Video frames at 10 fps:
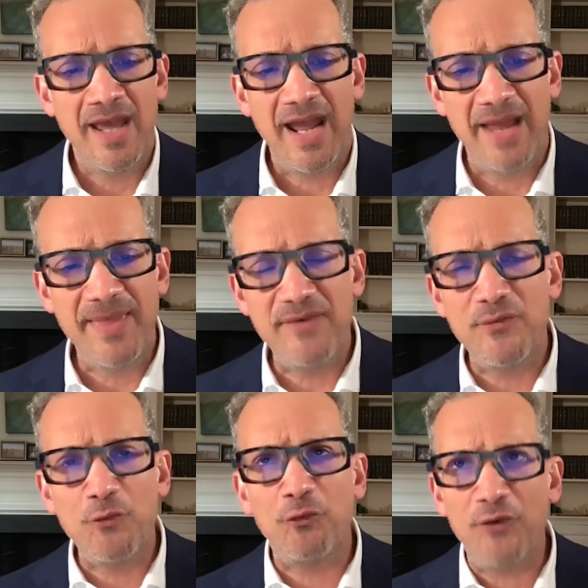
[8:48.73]
And then
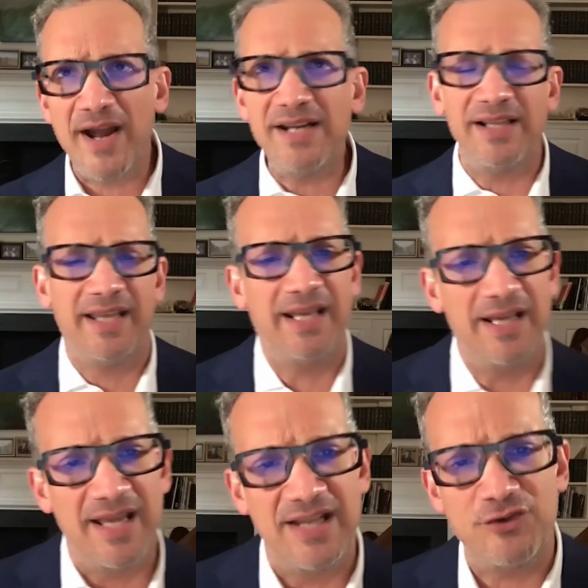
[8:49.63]

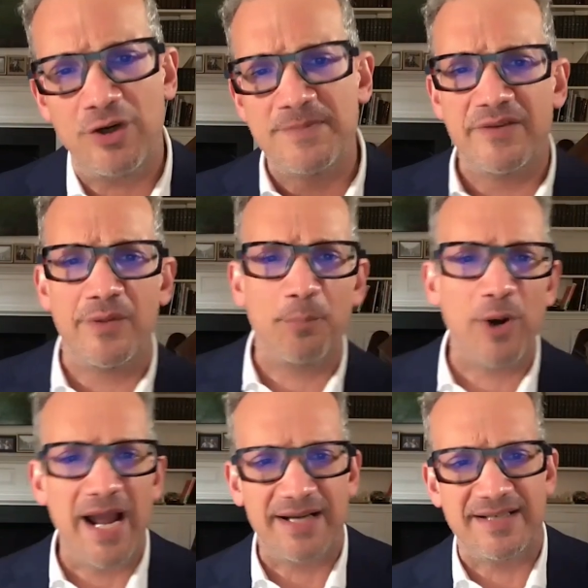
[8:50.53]
finally, in terms of the
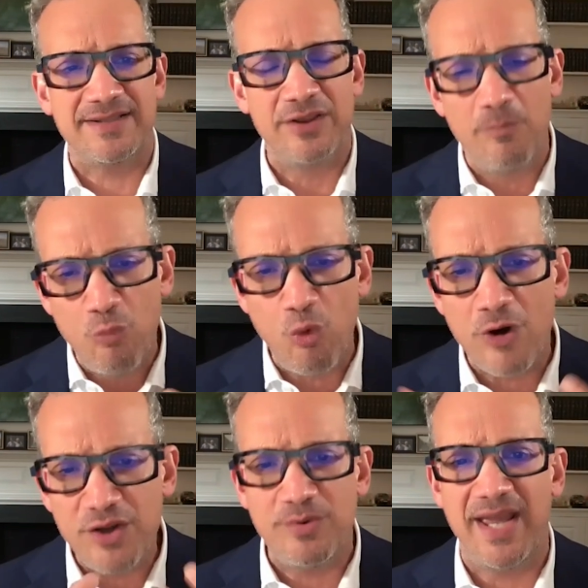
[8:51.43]
practice, the
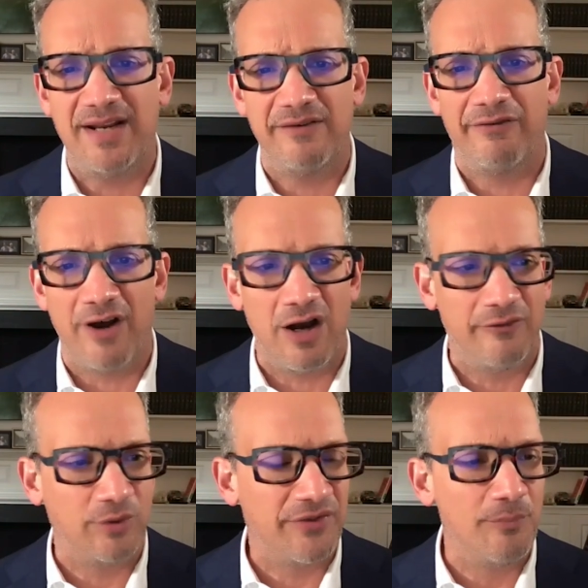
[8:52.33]
more you get
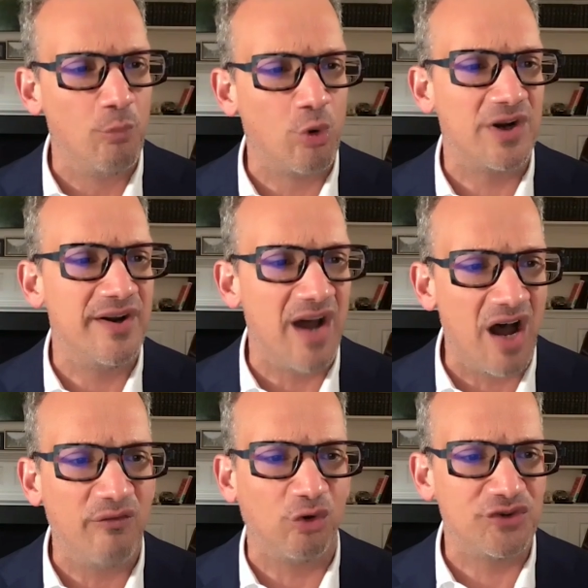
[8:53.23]
involved with more
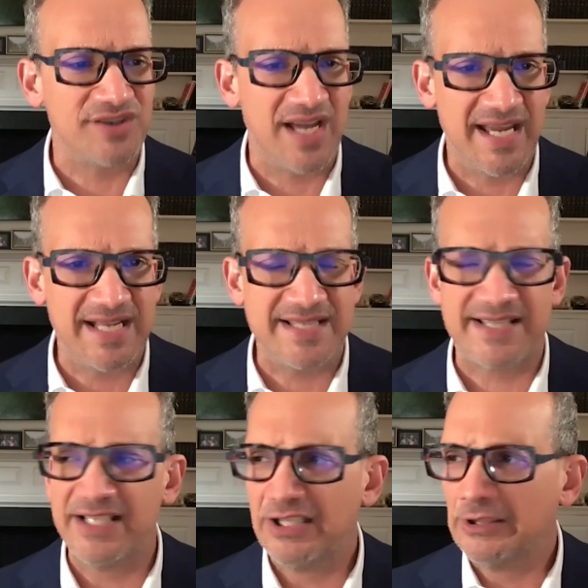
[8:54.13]
novel
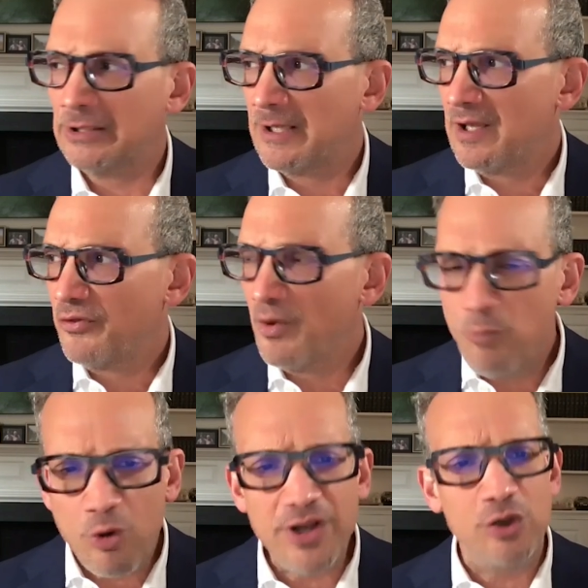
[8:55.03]
science, the
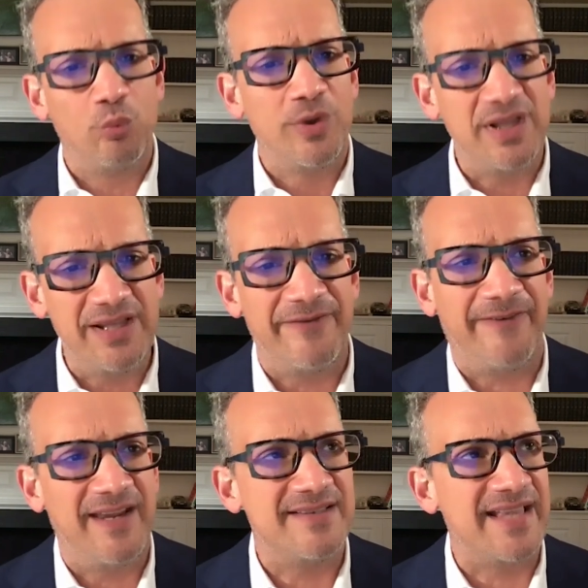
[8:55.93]
more you really
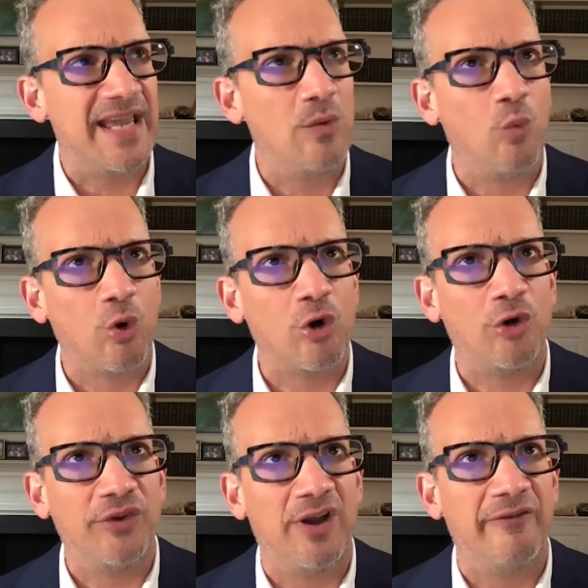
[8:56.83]
face a
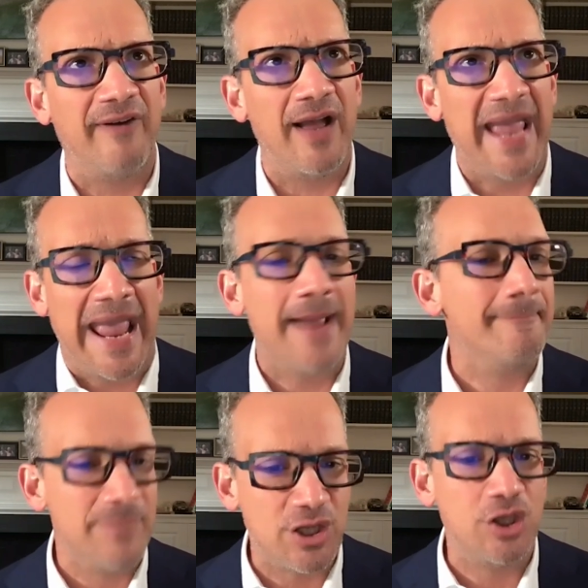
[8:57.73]
world of
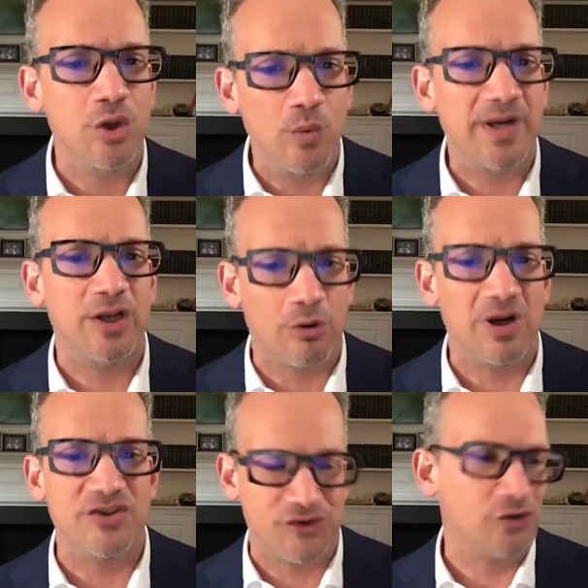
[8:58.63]
ambiguity or
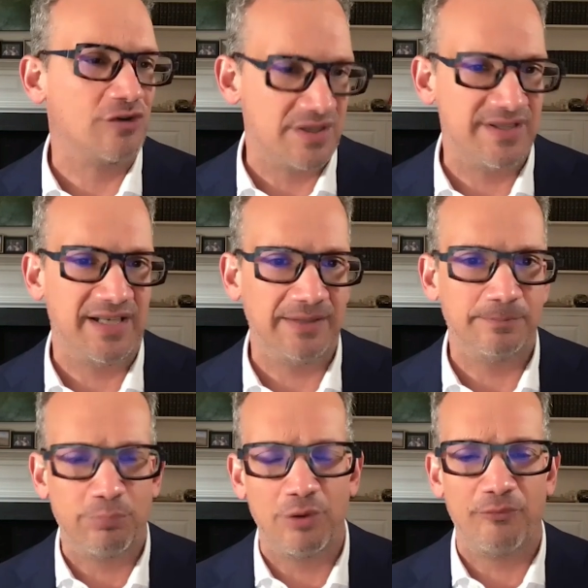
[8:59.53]
uncertainty.
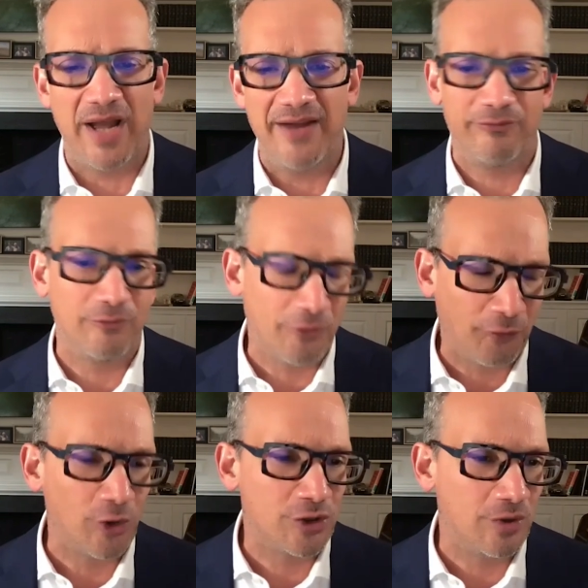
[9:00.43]
I've
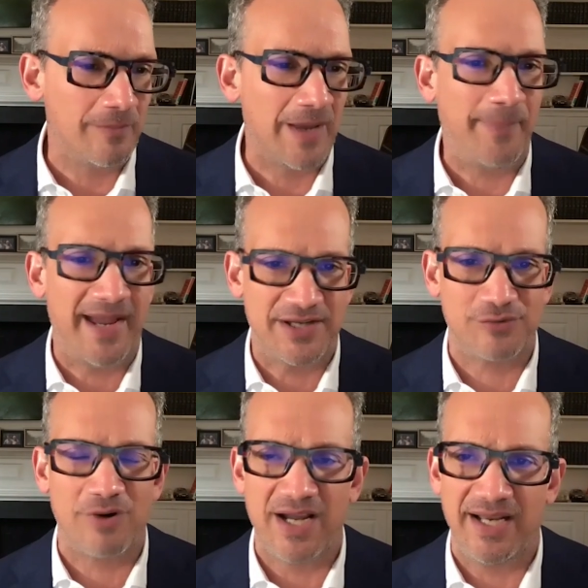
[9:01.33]
referred to it in my past
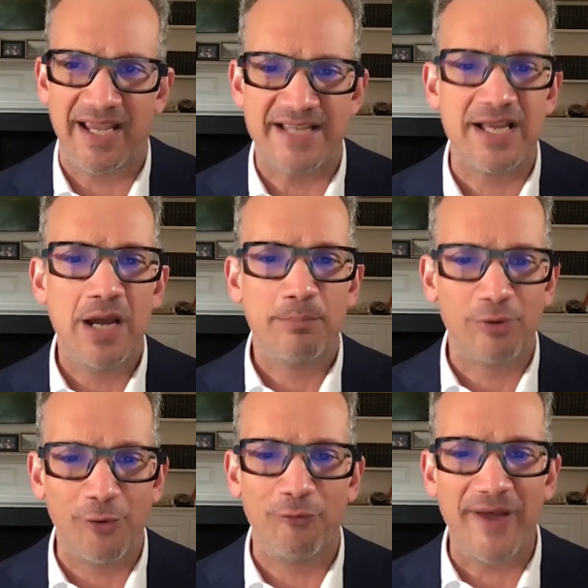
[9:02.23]
writing as
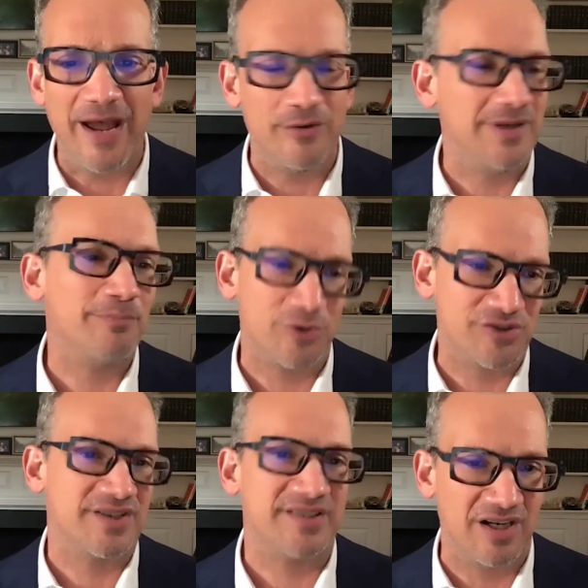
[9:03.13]
profound and persistent